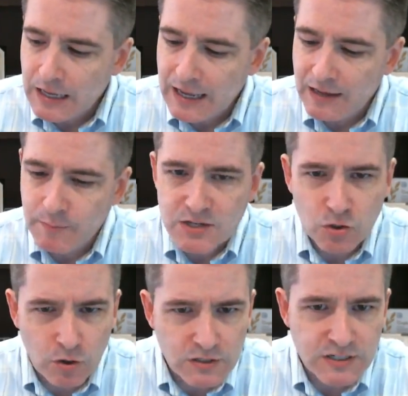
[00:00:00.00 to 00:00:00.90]
And
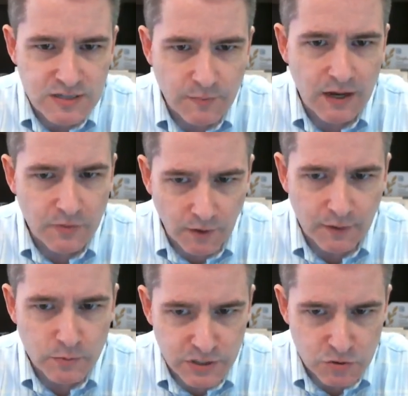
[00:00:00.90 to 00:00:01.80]
Master Clark said something I thought
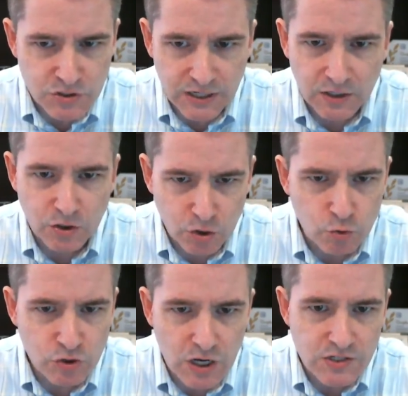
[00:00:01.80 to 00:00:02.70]
that was interesting, and
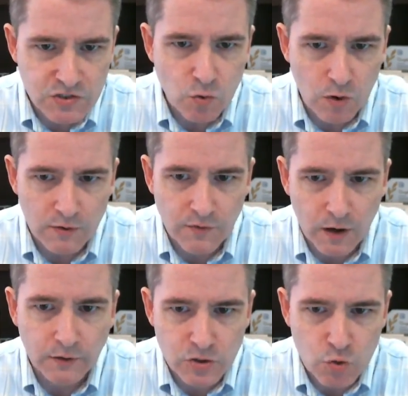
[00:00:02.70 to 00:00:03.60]
you just sort of
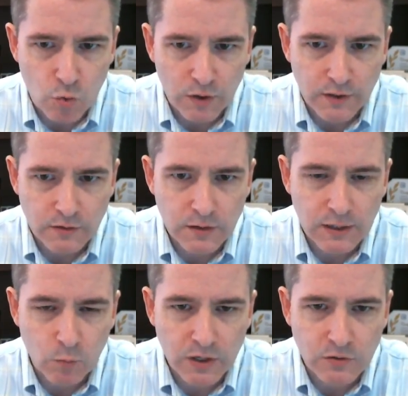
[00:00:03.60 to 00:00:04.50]
underscored it
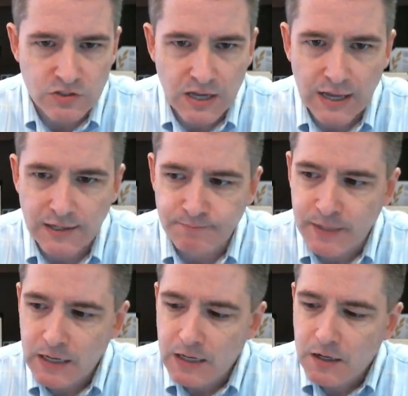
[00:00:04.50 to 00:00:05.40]
in what you said.
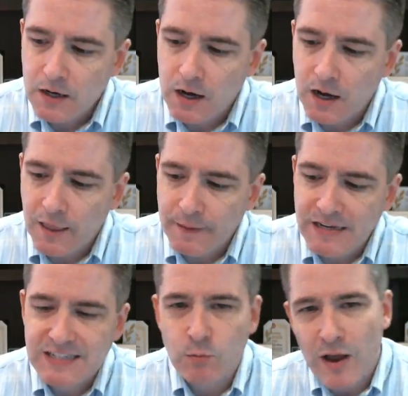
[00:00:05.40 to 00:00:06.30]

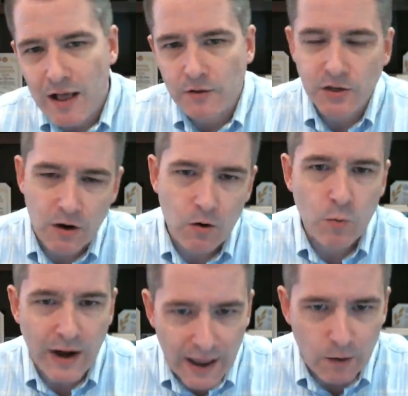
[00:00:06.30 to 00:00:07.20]
He said, well,
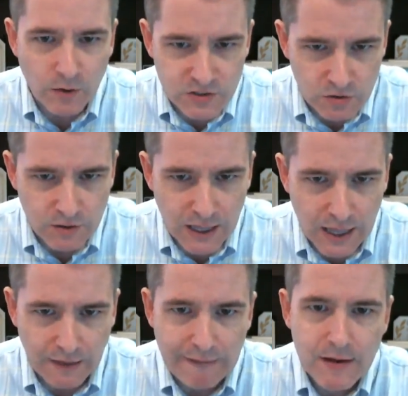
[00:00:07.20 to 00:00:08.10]
what I always look
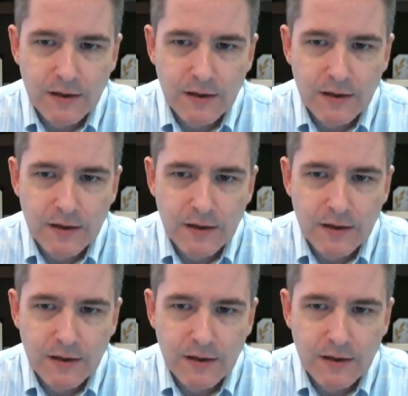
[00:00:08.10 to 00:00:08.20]
at